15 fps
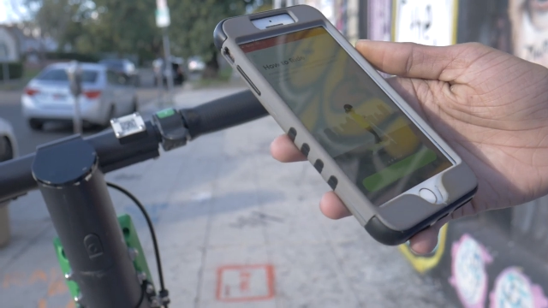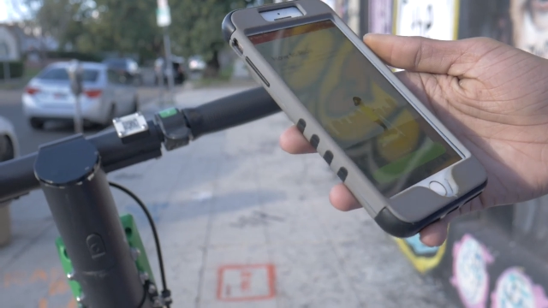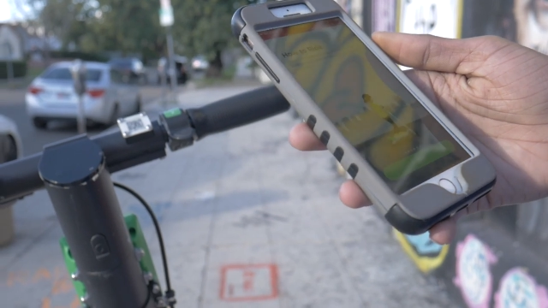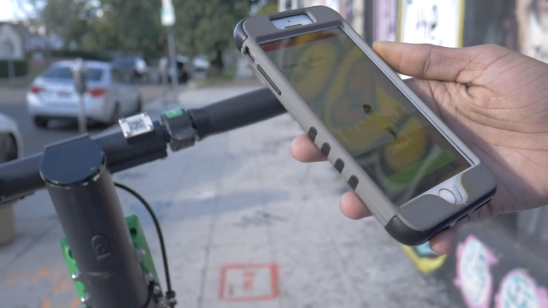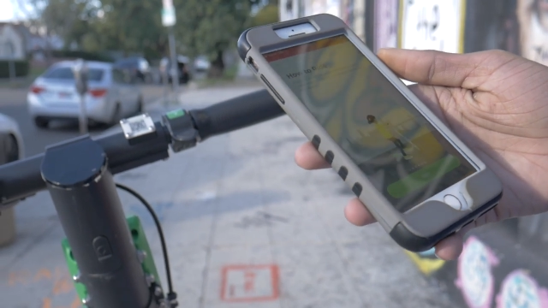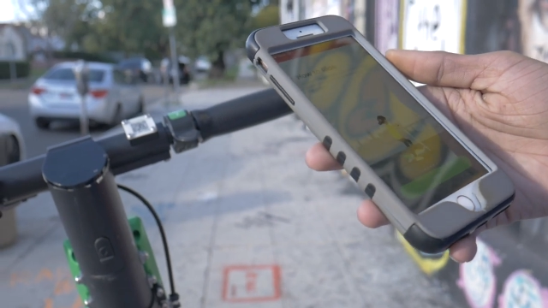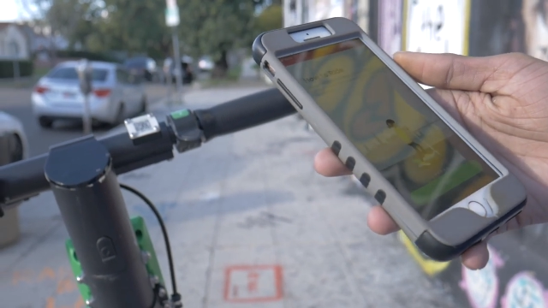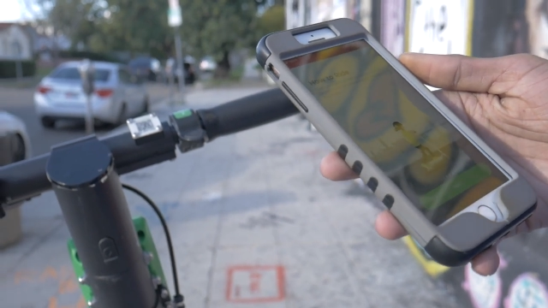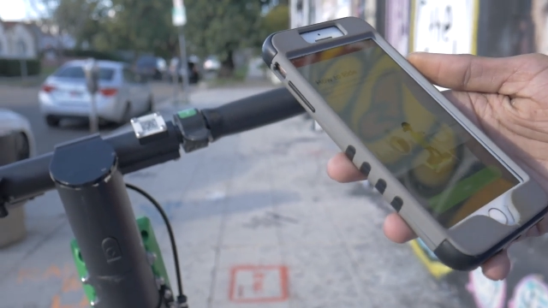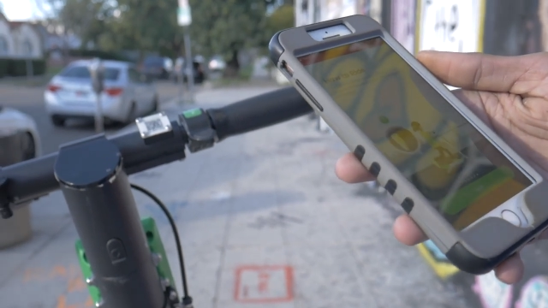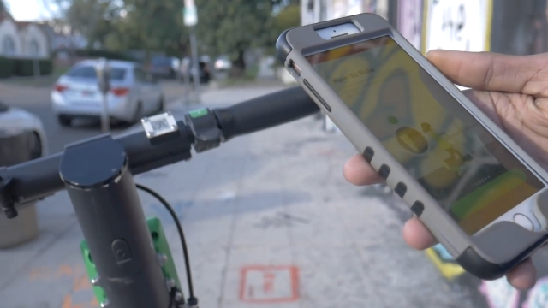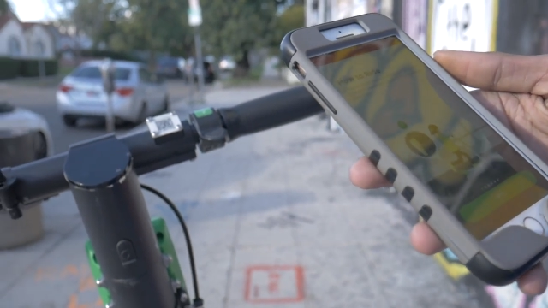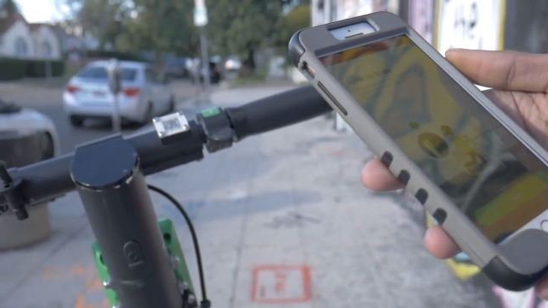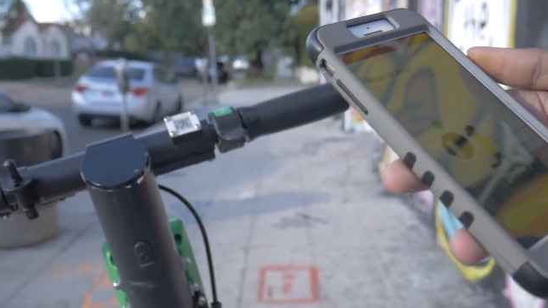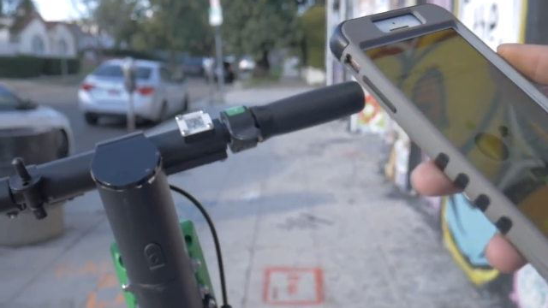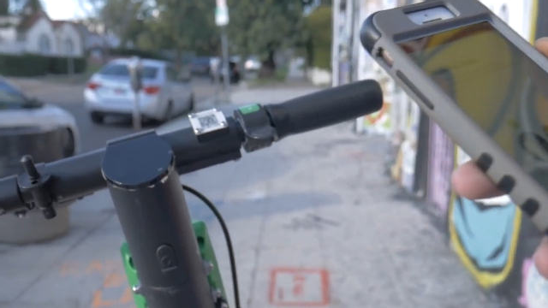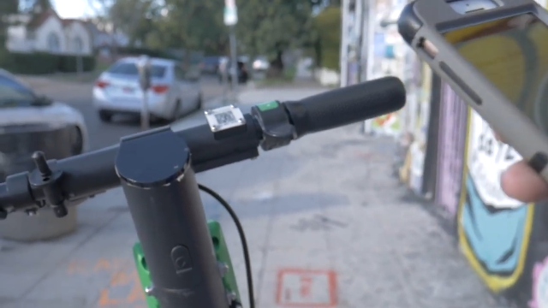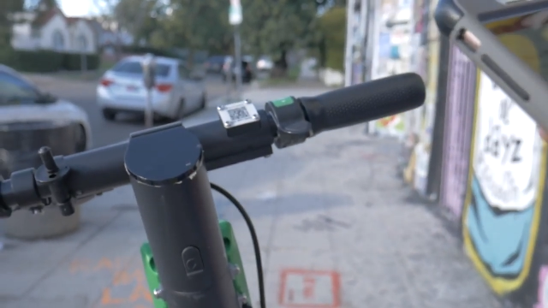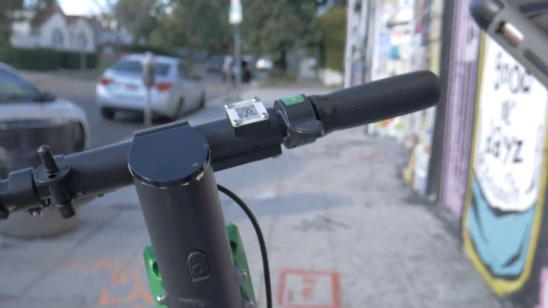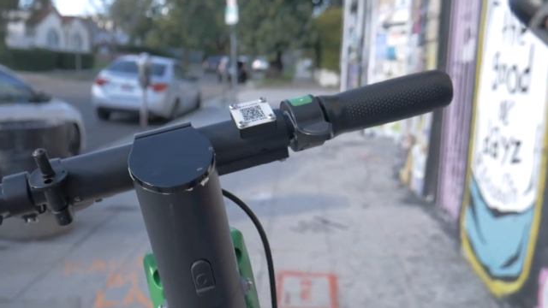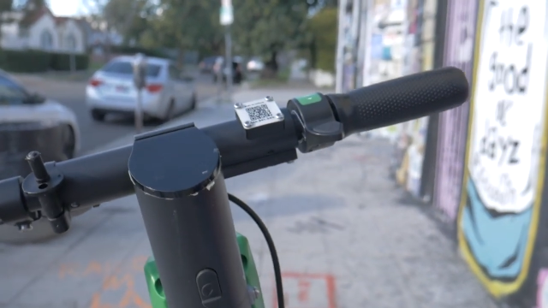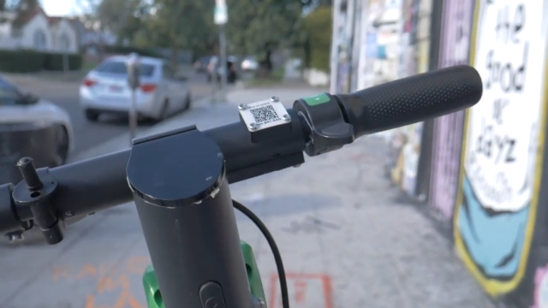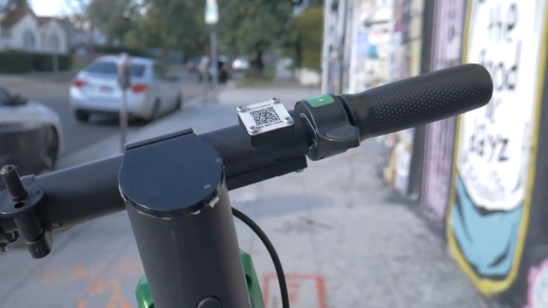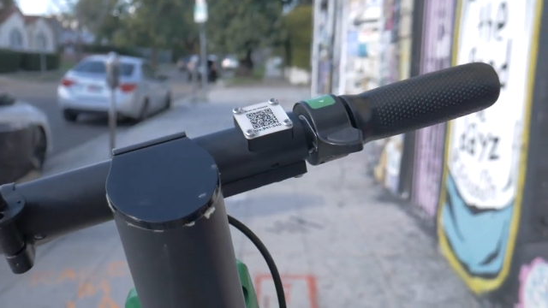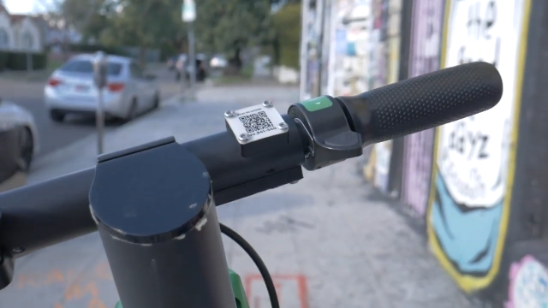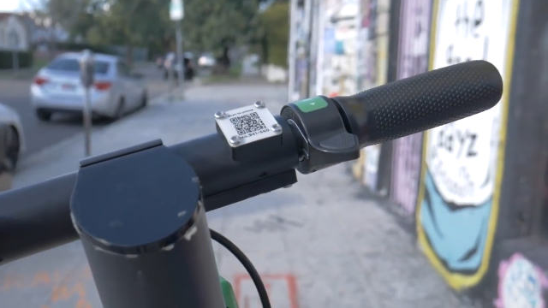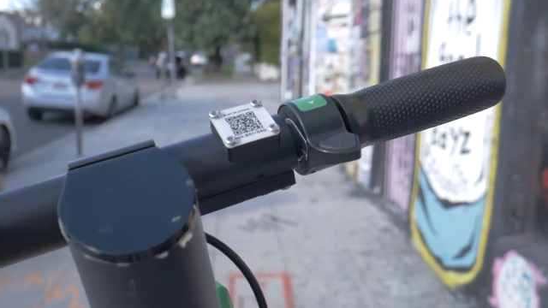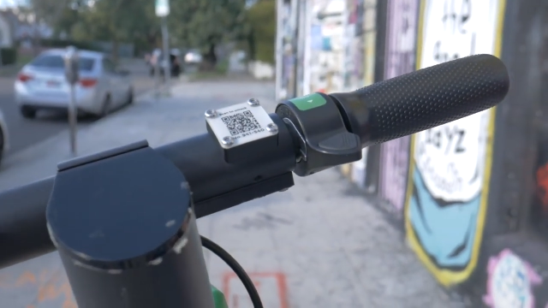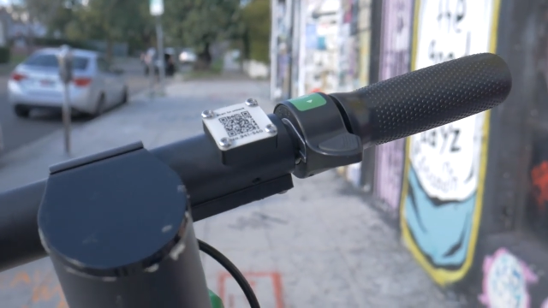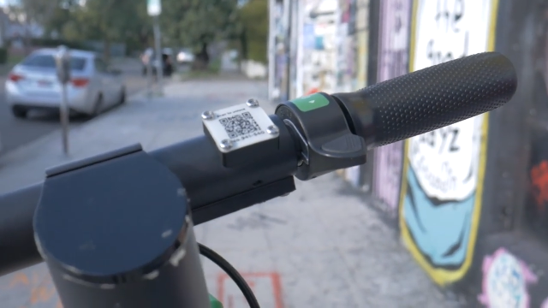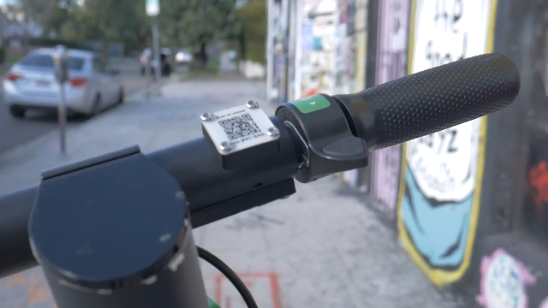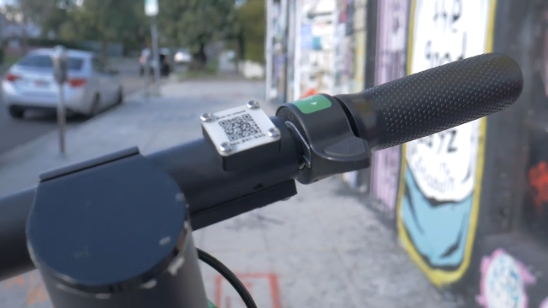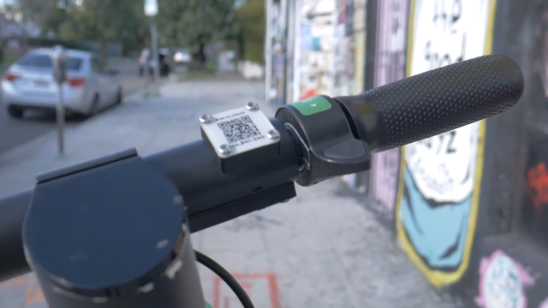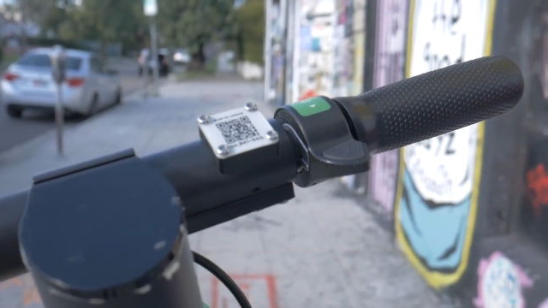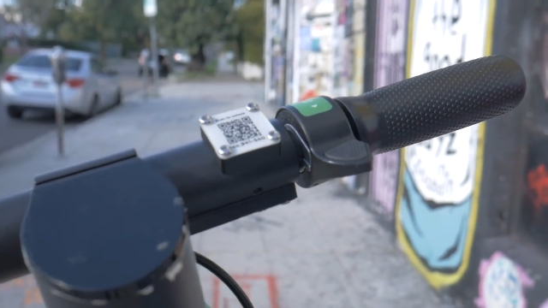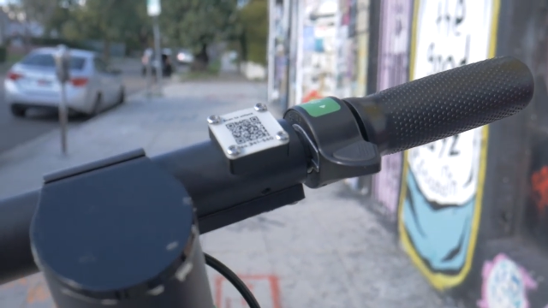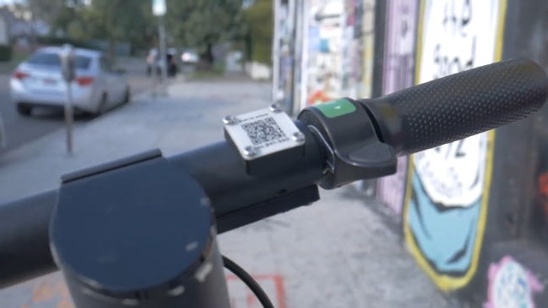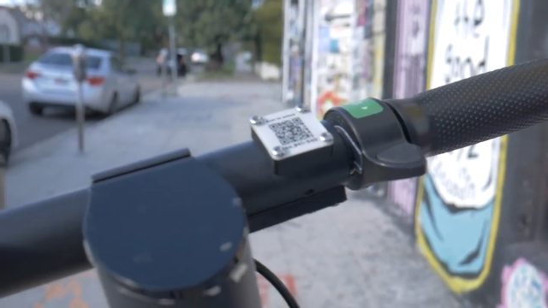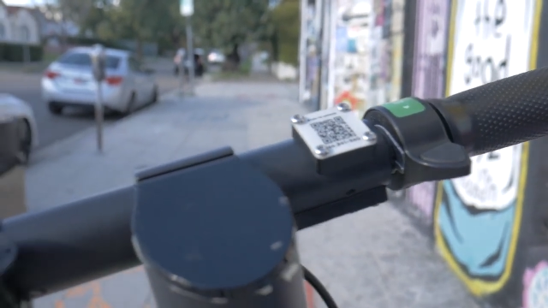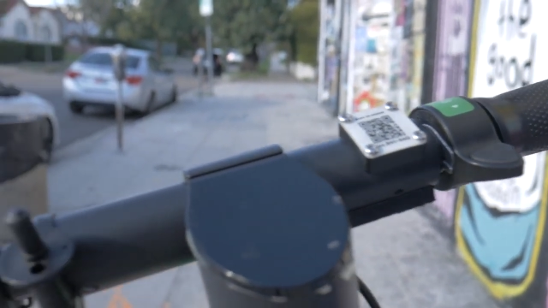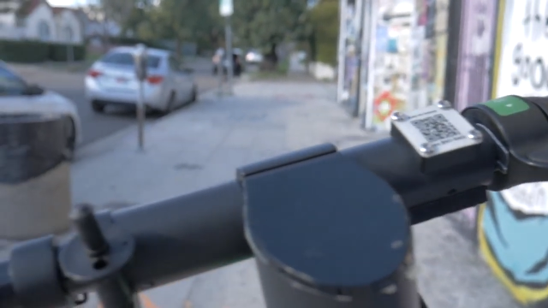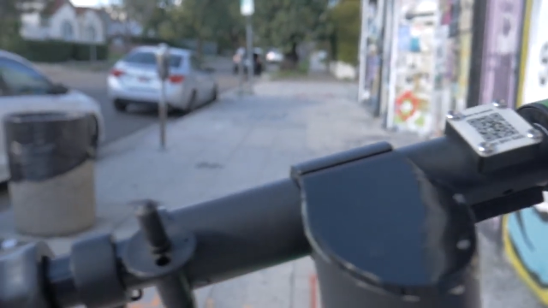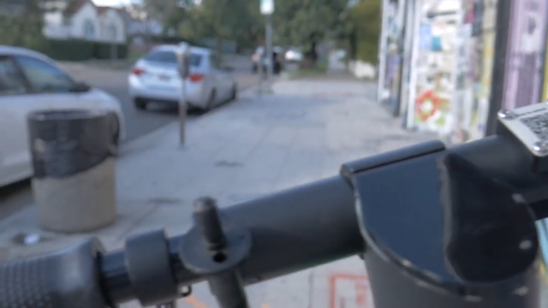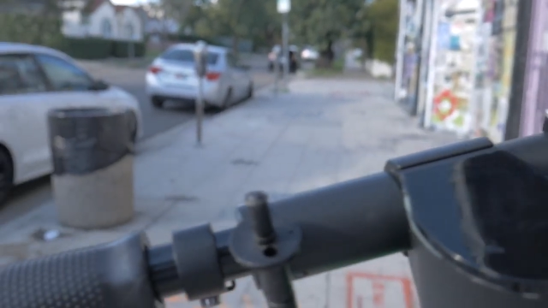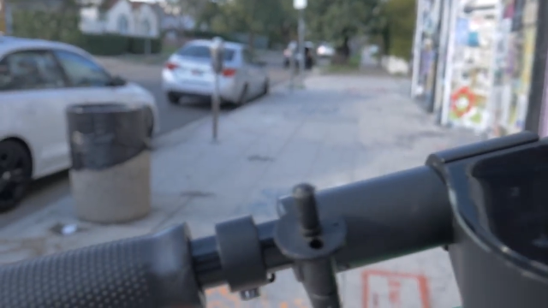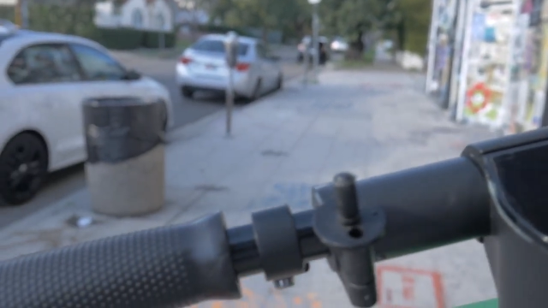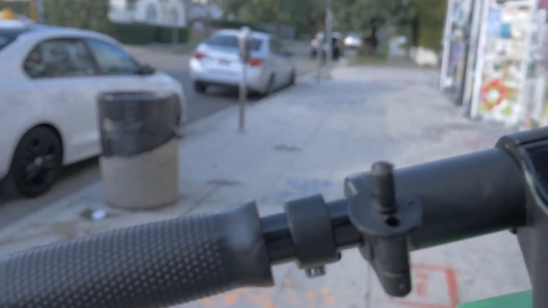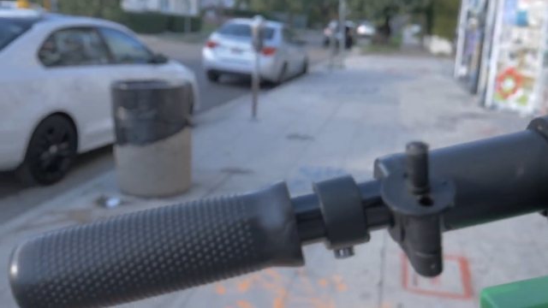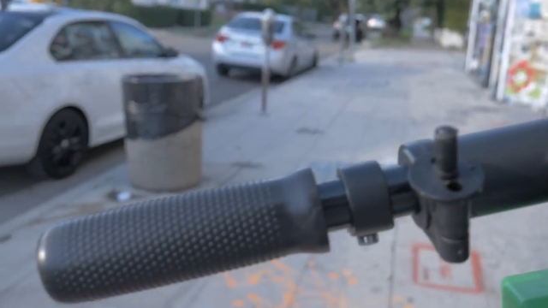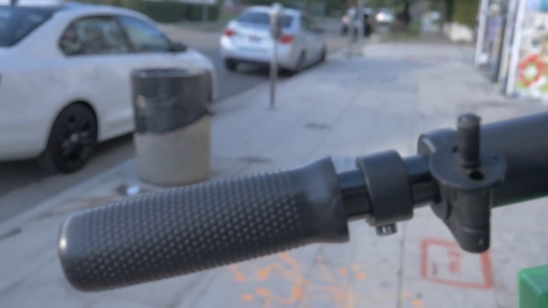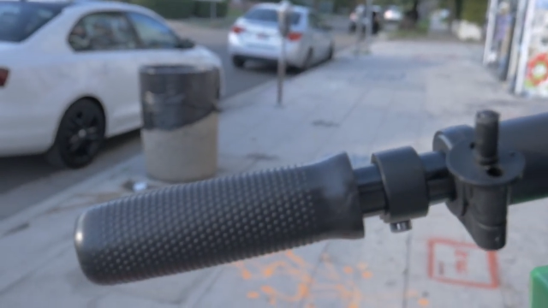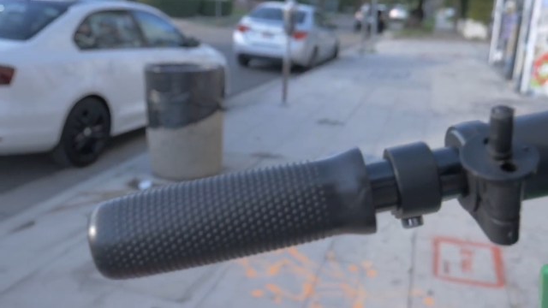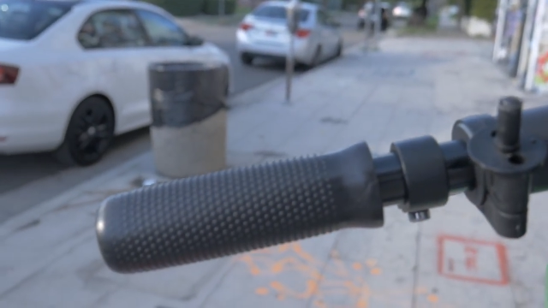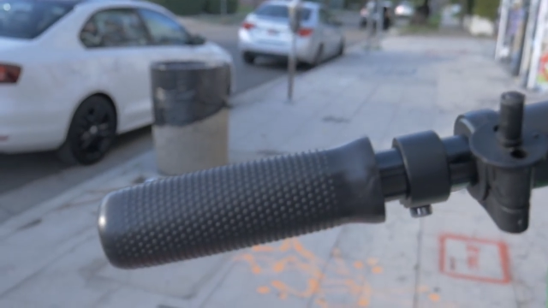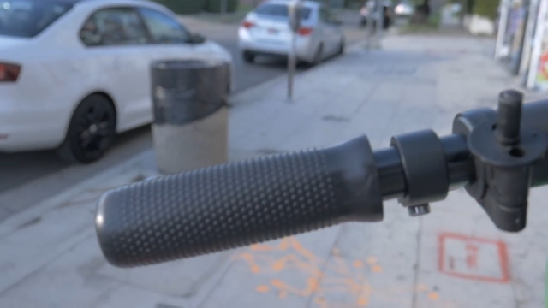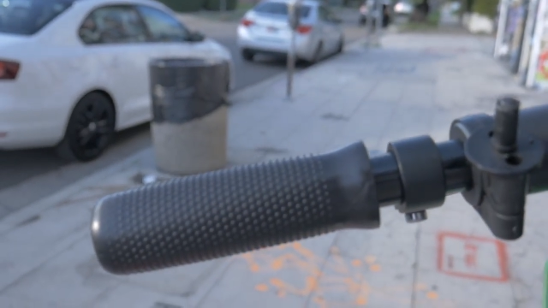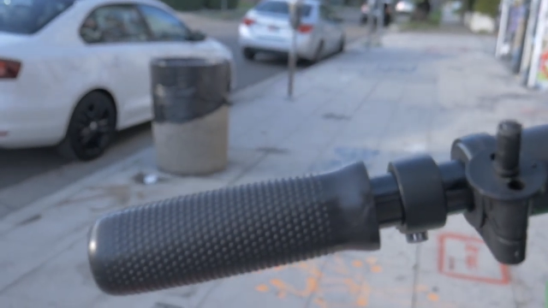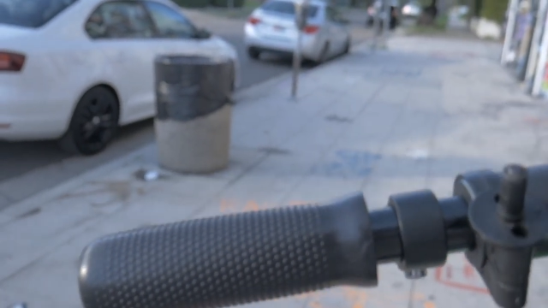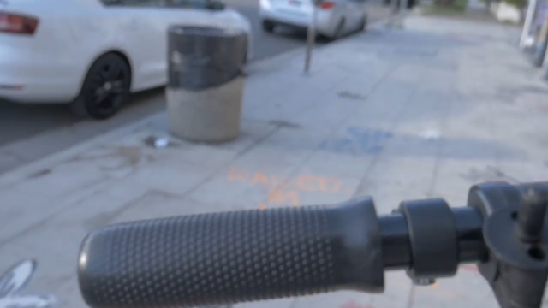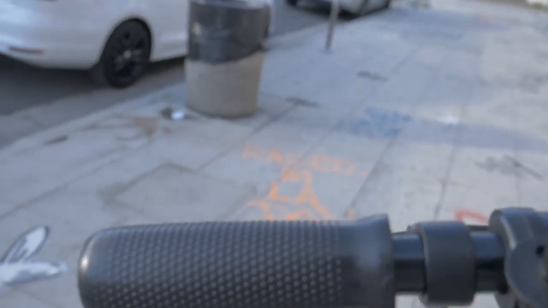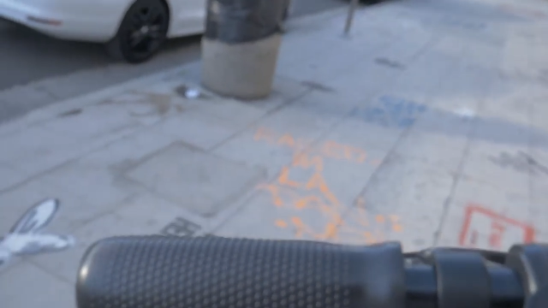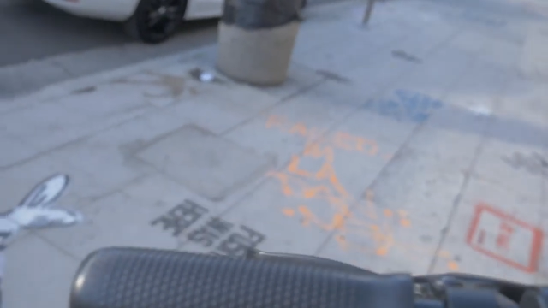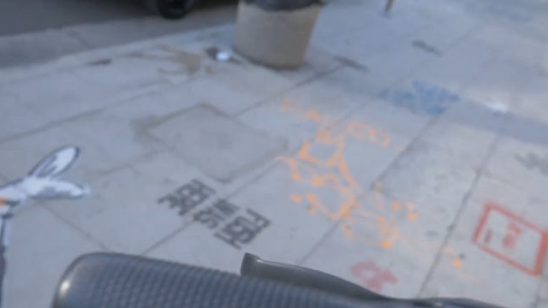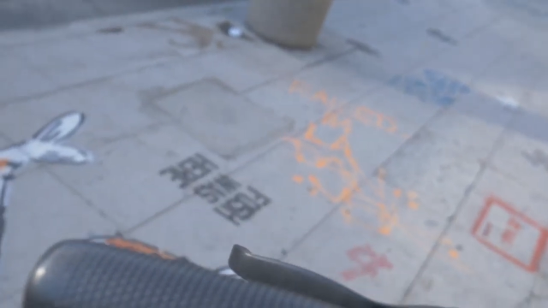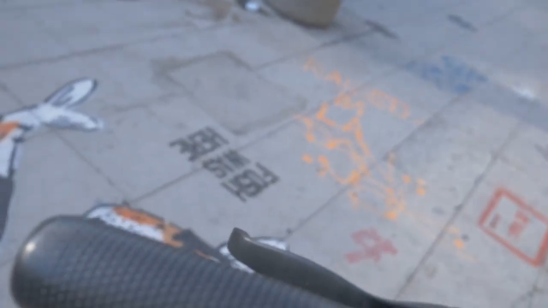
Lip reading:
(no speaker visible)